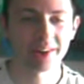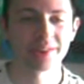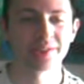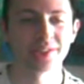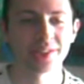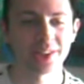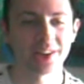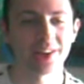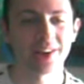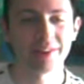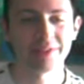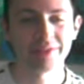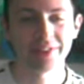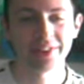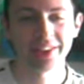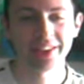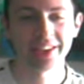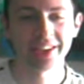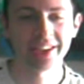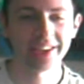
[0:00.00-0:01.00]
Coffee?
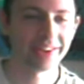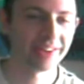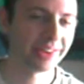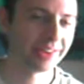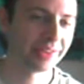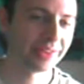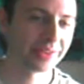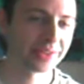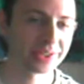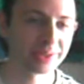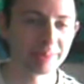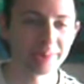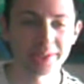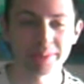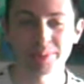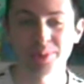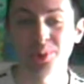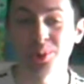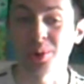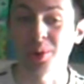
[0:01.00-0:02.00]
I hear there's going to be some
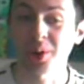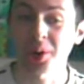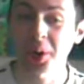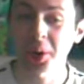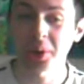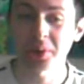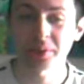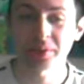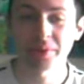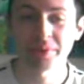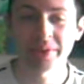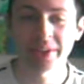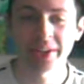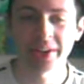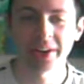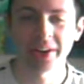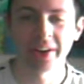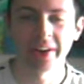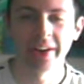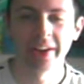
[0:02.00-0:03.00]
cool cars over there.
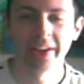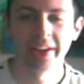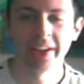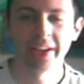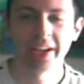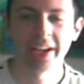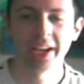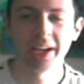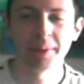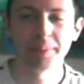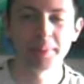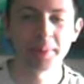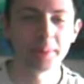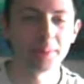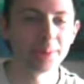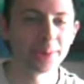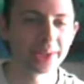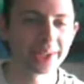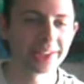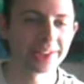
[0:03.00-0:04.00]
Maybe we
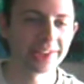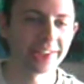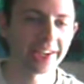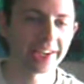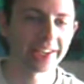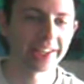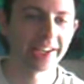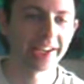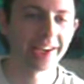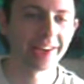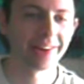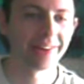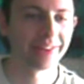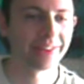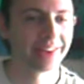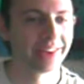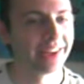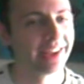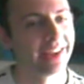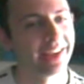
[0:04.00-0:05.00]
could check it out.
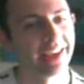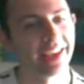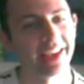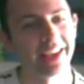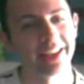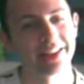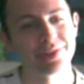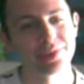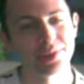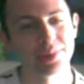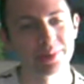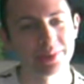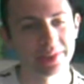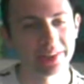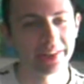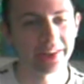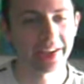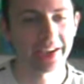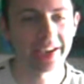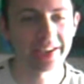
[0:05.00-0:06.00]
And she was a little
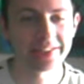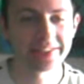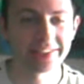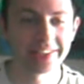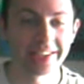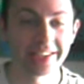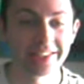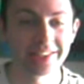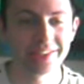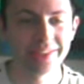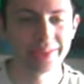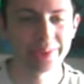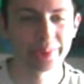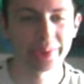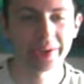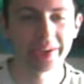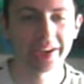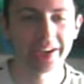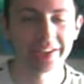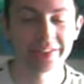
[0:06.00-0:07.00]
hesitant, so I
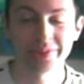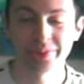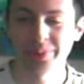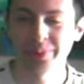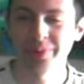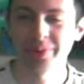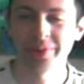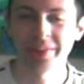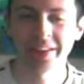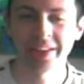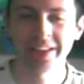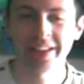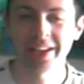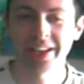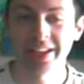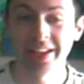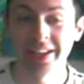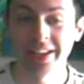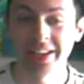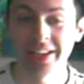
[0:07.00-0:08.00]
told her that,
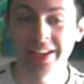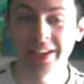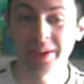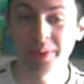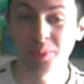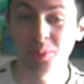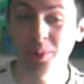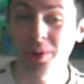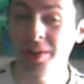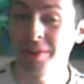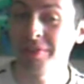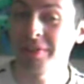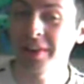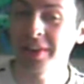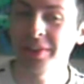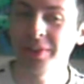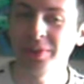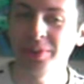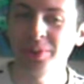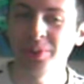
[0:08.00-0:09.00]
what if I
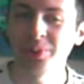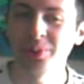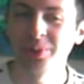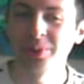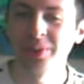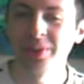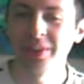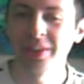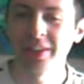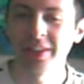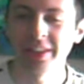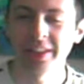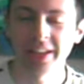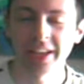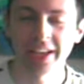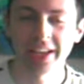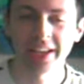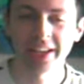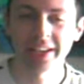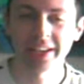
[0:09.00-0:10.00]
knew
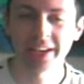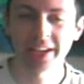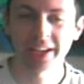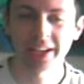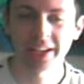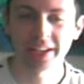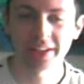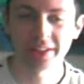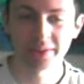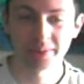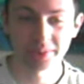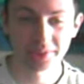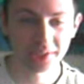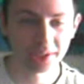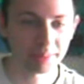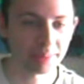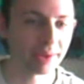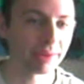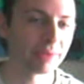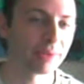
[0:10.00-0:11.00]
that there was going to be a
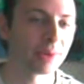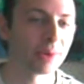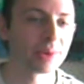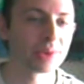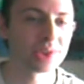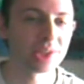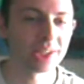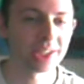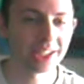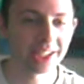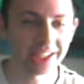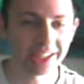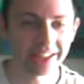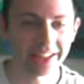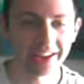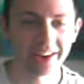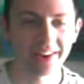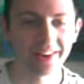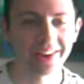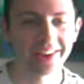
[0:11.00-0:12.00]
Ford GT there?
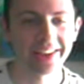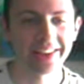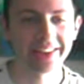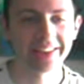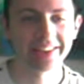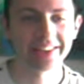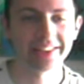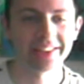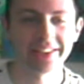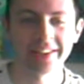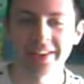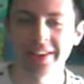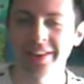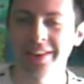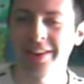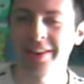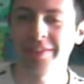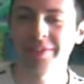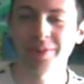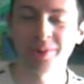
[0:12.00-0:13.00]
And of
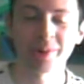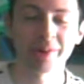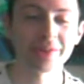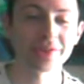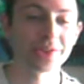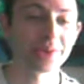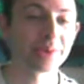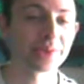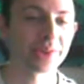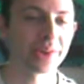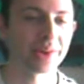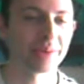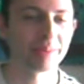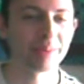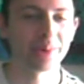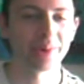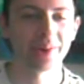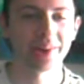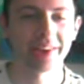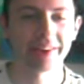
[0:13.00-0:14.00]
course, she was on board
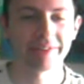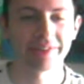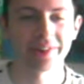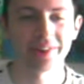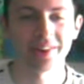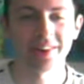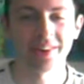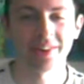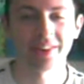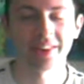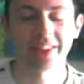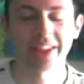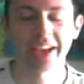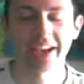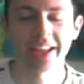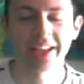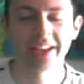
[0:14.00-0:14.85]
after hearing that.